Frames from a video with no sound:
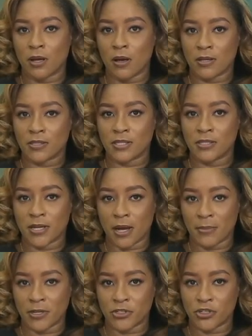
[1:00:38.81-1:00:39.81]
loss and
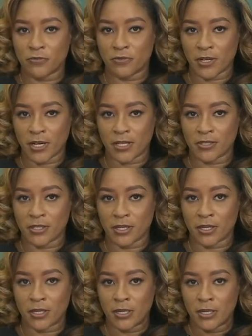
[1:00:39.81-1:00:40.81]
damage to
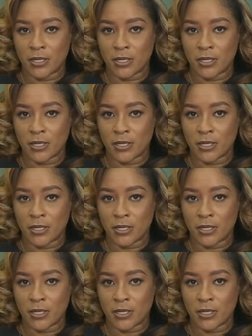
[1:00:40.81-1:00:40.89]
financing.